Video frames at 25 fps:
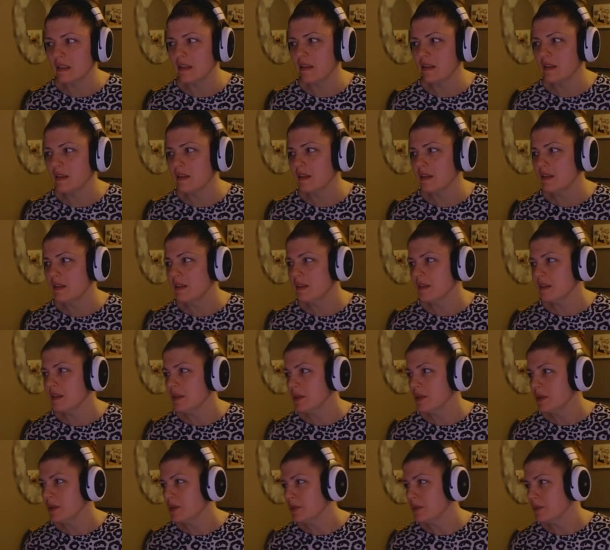
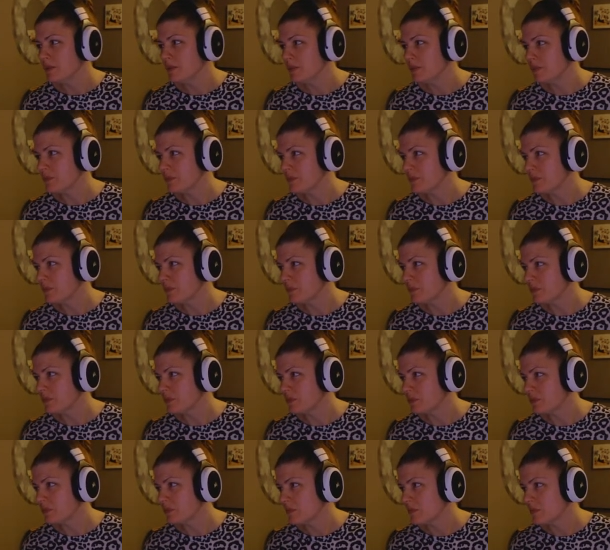
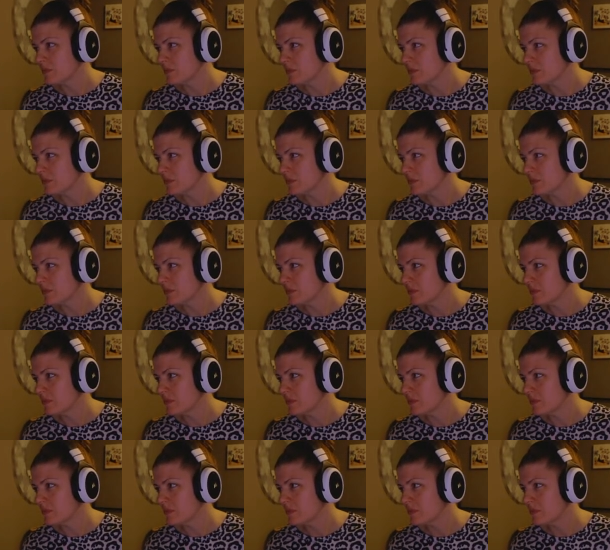
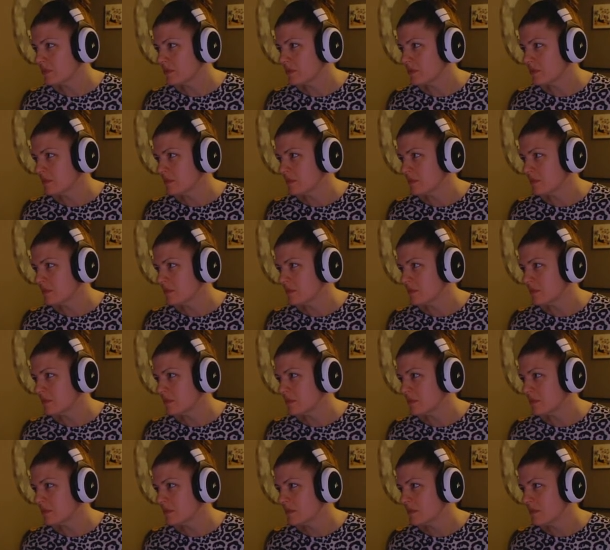
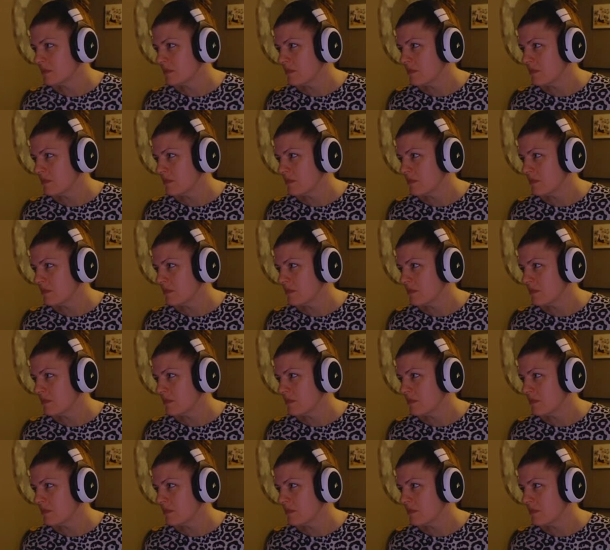(no one is talking)